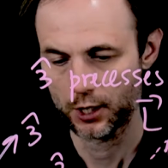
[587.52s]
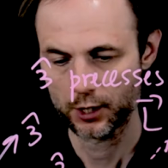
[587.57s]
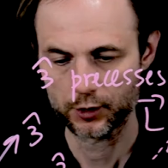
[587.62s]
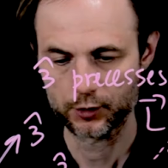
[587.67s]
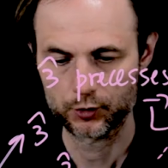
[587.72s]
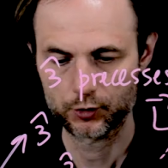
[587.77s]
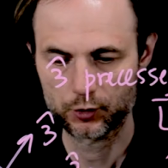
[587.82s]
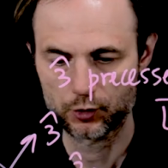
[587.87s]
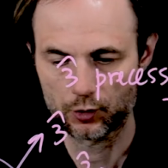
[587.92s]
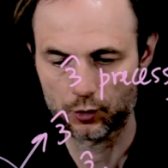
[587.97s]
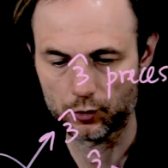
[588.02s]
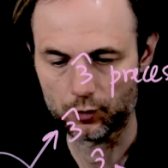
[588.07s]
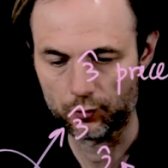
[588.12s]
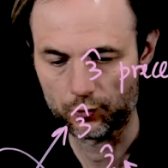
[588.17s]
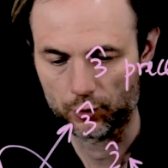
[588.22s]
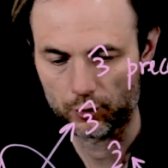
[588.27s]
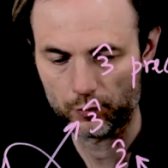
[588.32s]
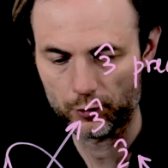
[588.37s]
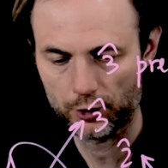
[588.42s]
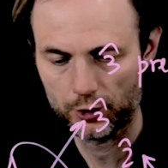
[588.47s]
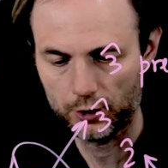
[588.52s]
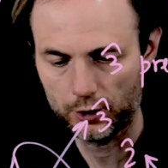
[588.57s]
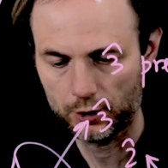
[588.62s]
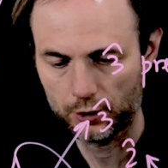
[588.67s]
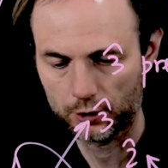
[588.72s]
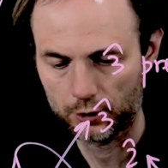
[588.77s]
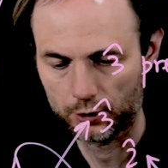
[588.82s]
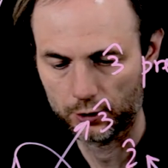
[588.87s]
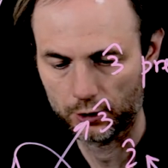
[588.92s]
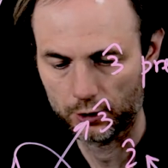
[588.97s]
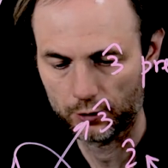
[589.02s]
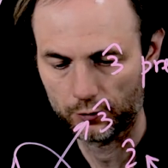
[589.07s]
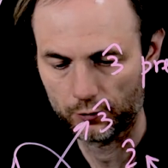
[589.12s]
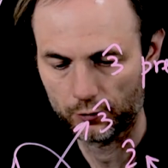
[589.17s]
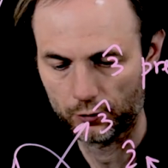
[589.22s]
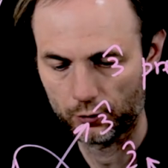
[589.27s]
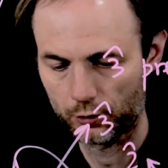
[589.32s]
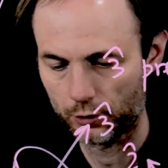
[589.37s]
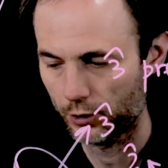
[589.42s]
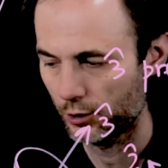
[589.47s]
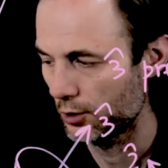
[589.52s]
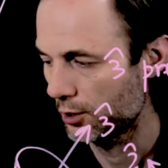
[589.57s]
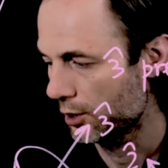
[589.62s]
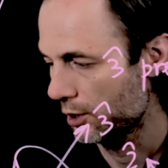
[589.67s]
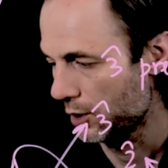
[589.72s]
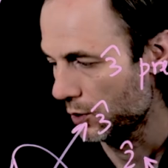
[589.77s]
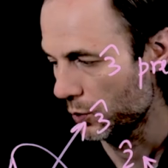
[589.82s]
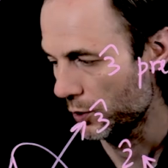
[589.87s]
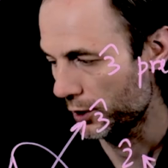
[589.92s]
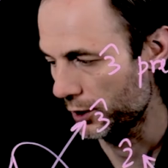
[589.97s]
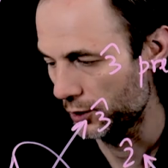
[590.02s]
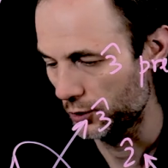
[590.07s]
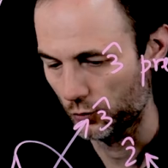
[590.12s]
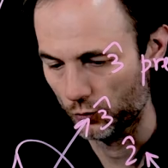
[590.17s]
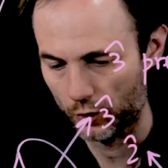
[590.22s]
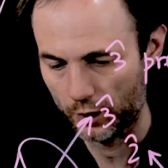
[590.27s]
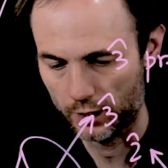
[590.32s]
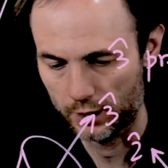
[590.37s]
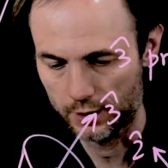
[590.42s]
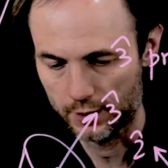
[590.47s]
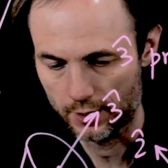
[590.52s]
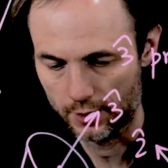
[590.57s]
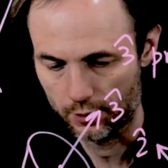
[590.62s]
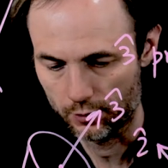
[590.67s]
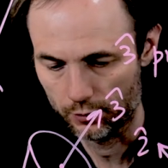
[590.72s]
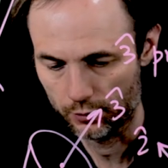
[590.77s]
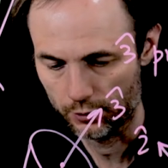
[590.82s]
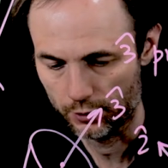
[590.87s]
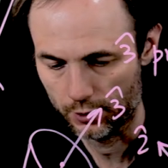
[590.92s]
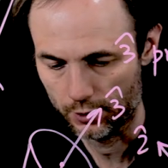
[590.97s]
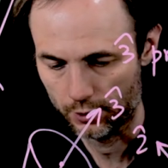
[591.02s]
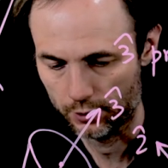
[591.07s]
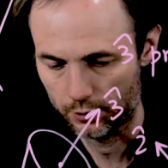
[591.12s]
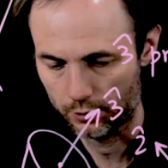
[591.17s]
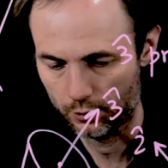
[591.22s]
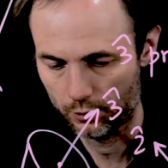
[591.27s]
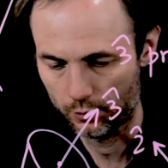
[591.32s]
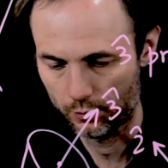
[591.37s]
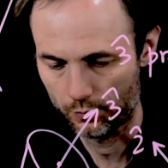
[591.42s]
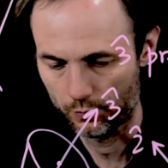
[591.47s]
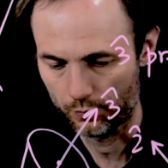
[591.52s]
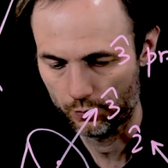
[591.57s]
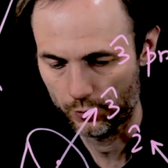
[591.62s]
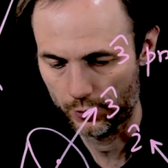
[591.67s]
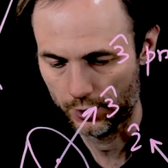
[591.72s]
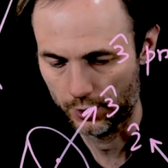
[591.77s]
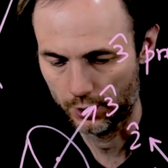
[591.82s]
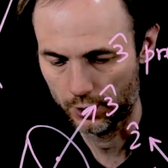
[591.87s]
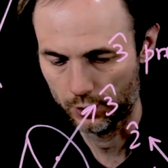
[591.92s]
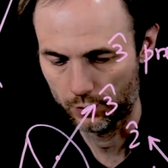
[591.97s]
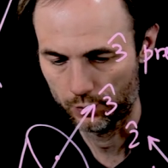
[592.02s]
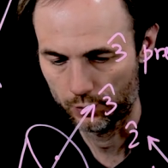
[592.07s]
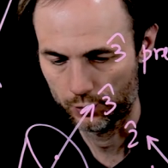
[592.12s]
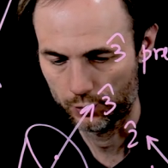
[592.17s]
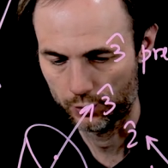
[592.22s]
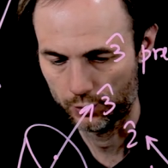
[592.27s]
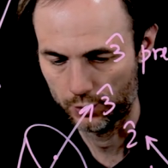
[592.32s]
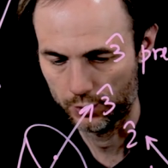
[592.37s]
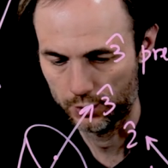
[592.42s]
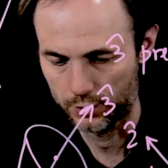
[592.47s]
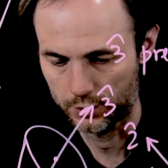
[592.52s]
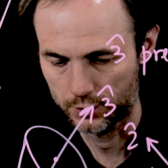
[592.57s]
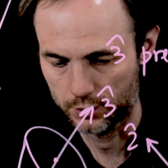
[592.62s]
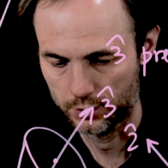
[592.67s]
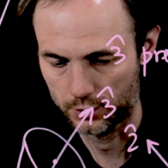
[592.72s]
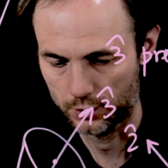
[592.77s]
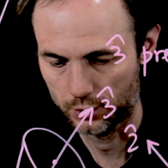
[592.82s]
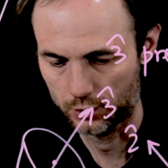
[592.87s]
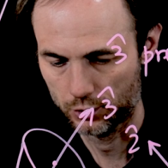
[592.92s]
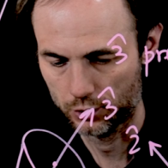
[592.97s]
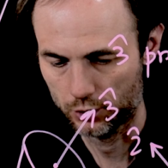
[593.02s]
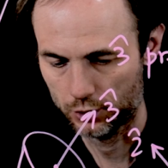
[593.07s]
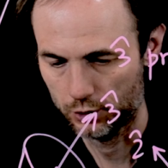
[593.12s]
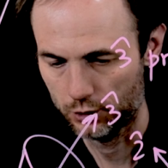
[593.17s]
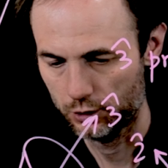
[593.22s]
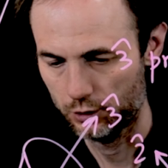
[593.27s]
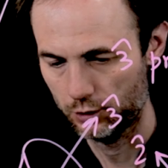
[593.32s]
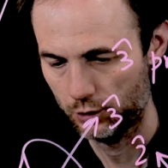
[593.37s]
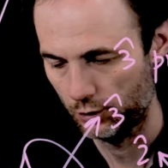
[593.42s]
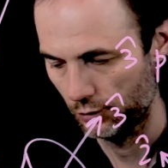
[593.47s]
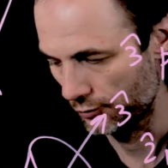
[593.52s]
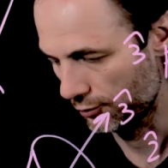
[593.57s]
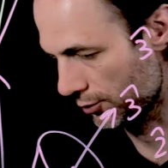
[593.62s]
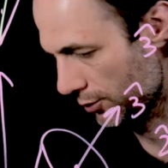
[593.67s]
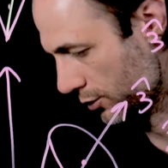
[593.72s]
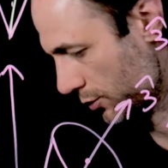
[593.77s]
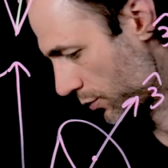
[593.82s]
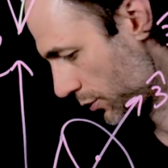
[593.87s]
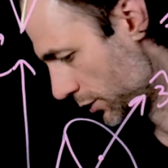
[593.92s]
And so from here, therefore, we can write down that omega precession, of course